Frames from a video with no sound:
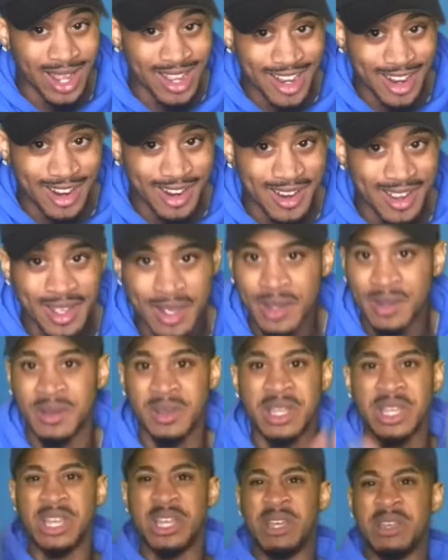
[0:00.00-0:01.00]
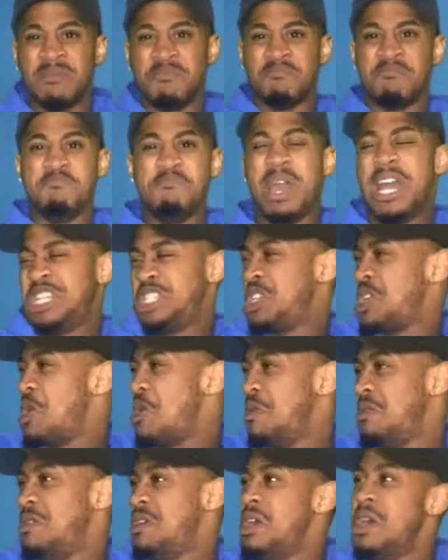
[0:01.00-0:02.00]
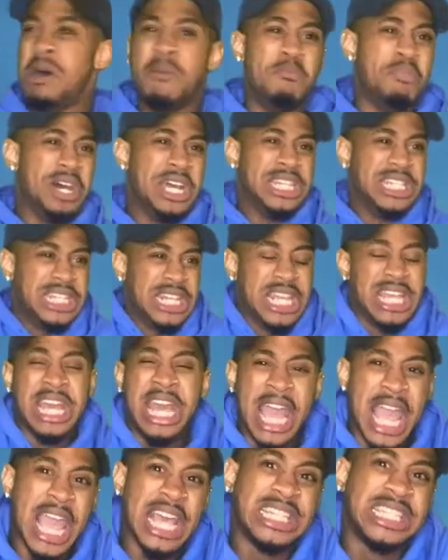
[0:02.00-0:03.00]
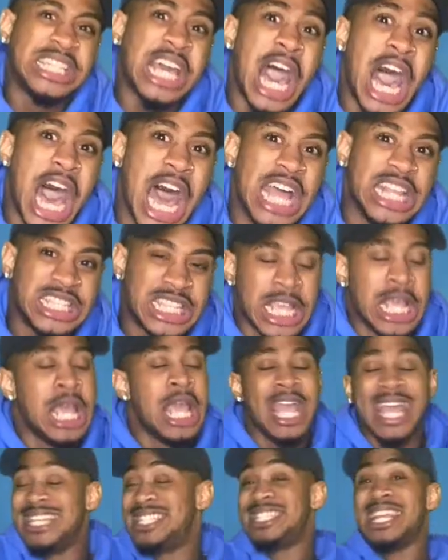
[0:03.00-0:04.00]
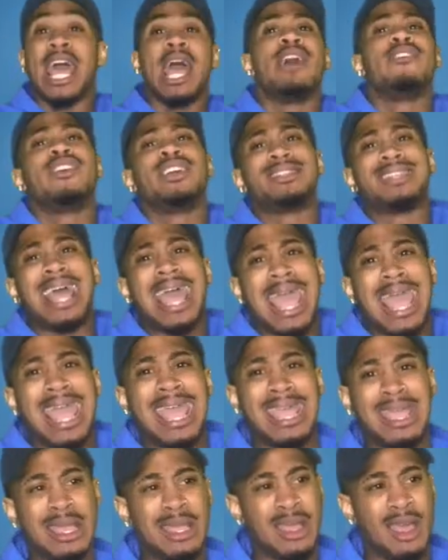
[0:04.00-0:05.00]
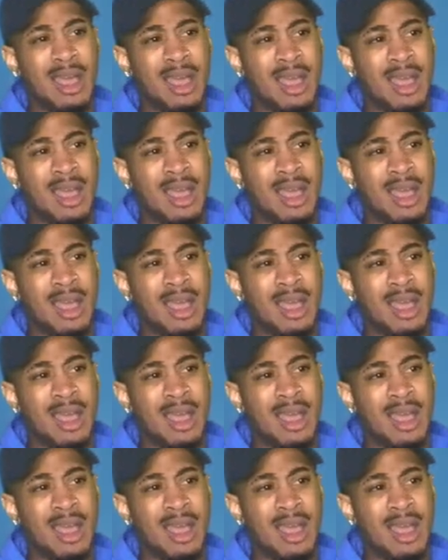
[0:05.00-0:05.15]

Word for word: here, magical. Pussy, it's cut, it's everything.